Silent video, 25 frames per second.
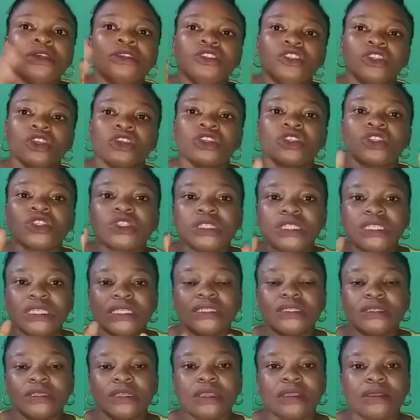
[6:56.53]
Just
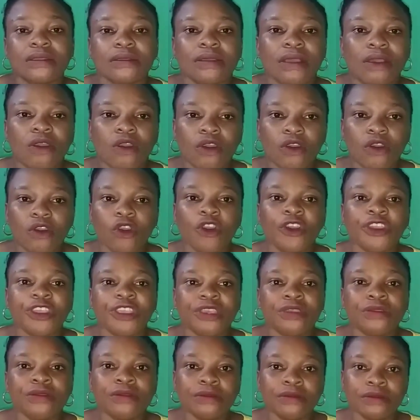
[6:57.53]
this
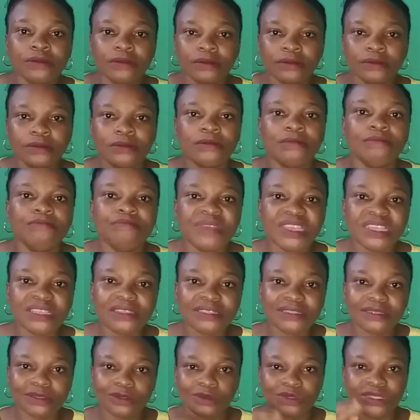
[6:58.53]
oil
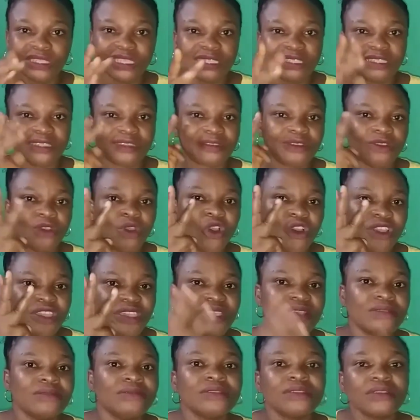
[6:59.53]
mix, these 3
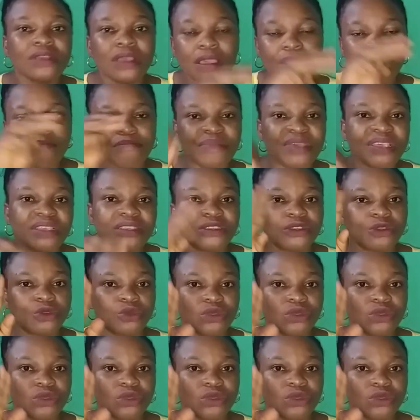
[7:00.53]
oils mixed